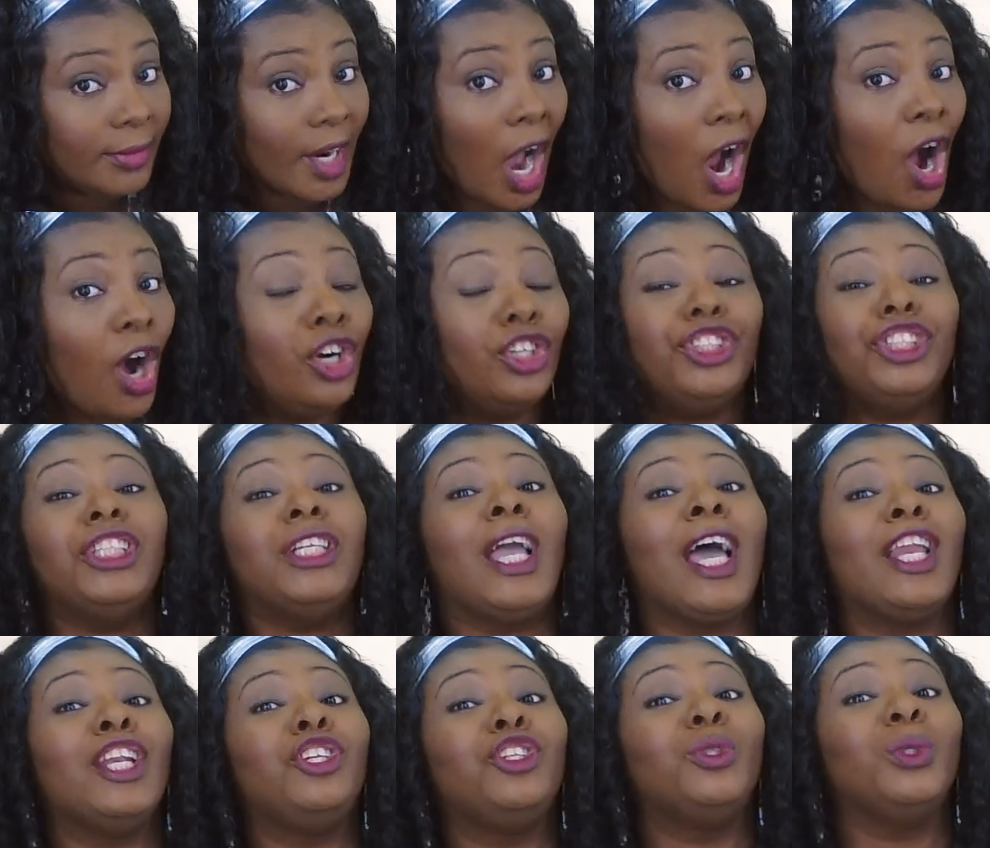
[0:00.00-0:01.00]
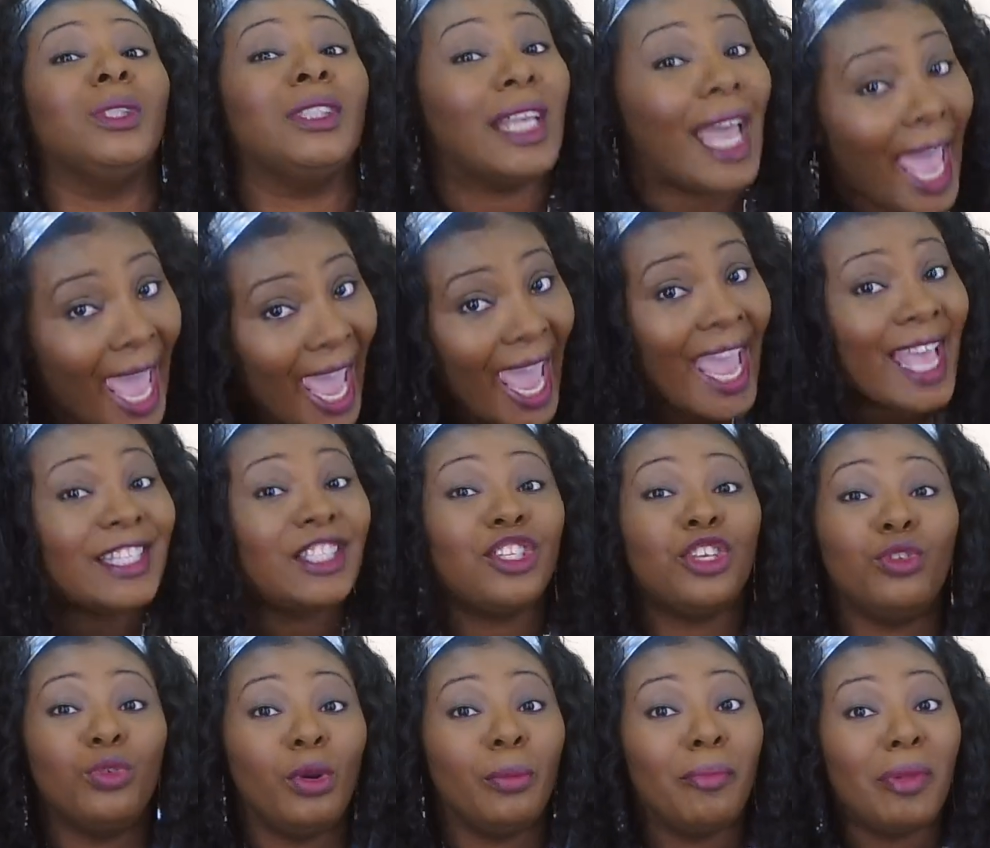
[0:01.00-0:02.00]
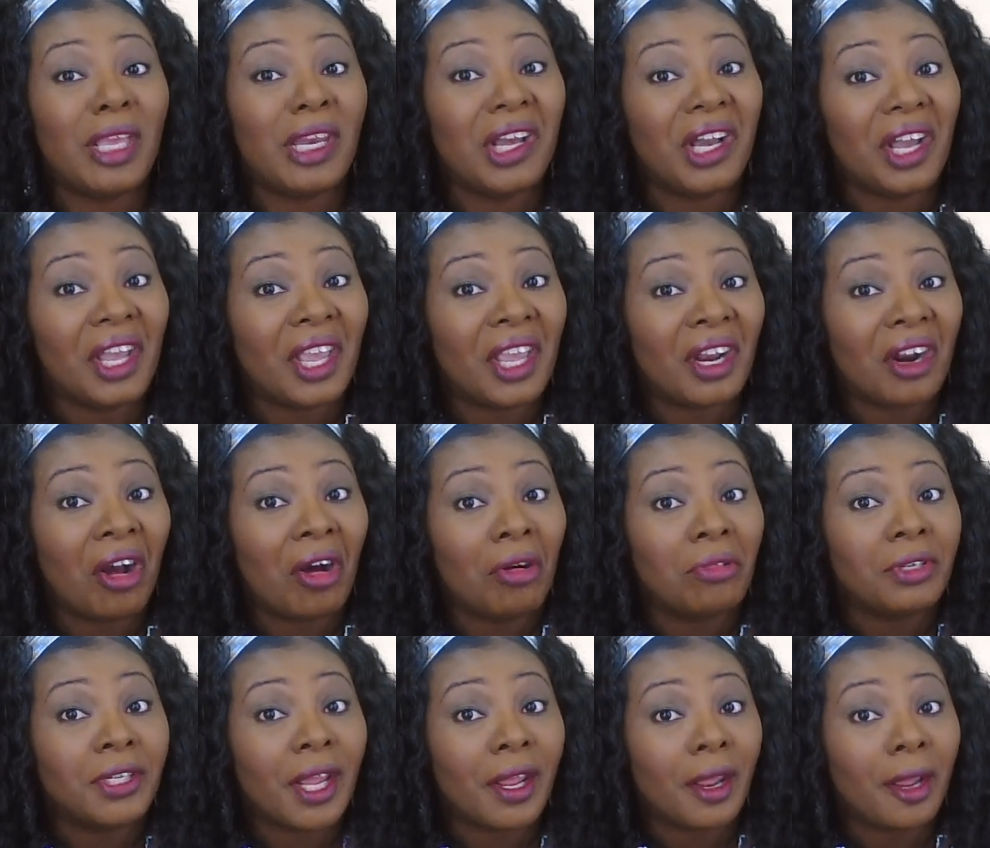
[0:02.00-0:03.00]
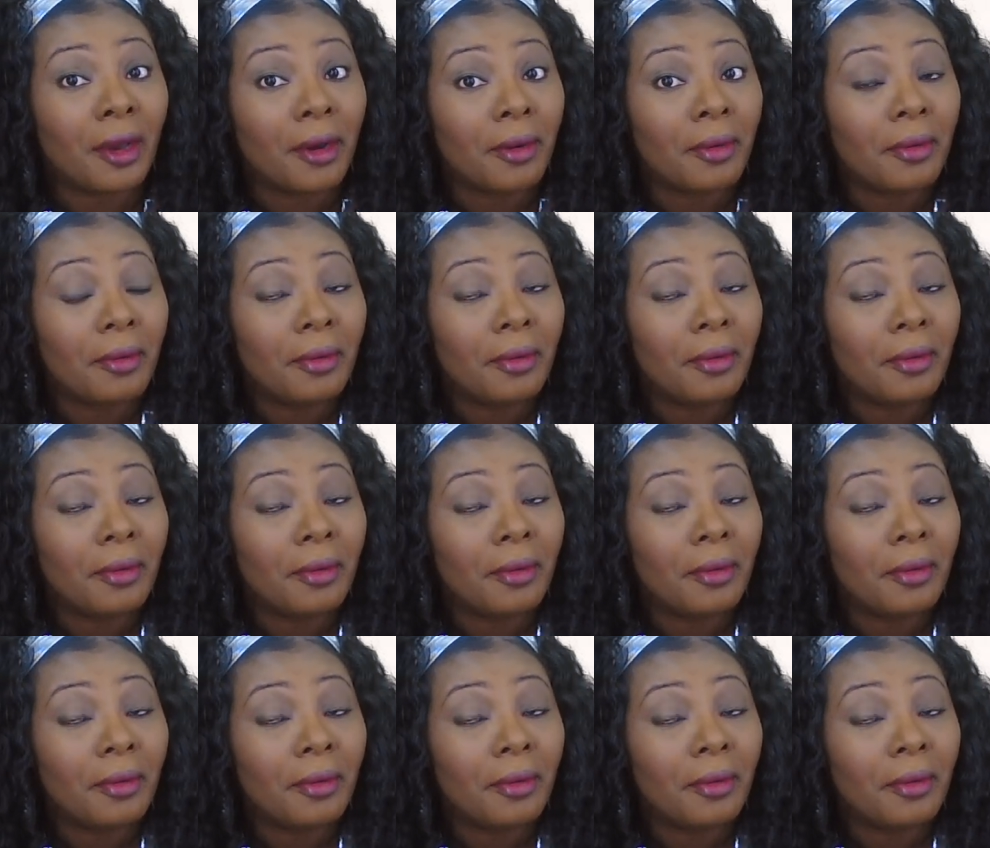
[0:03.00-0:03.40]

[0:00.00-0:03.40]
All she got to do is ask you to meet her at a hotel.